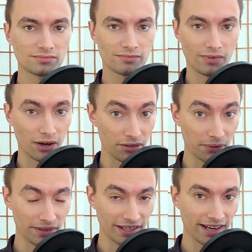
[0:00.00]
Although
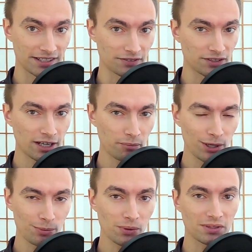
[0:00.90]
in the case of some
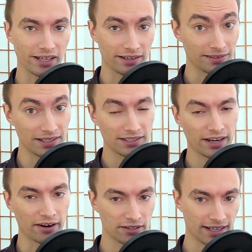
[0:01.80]
people, like the
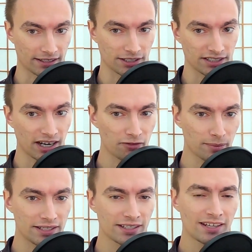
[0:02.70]
entire Texas
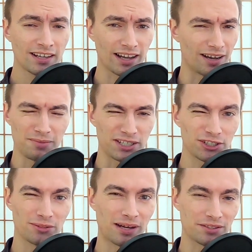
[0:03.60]
government, I'm not sure
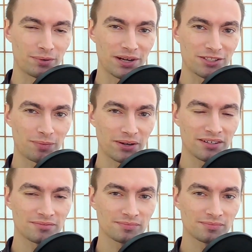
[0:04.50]
about the brains part.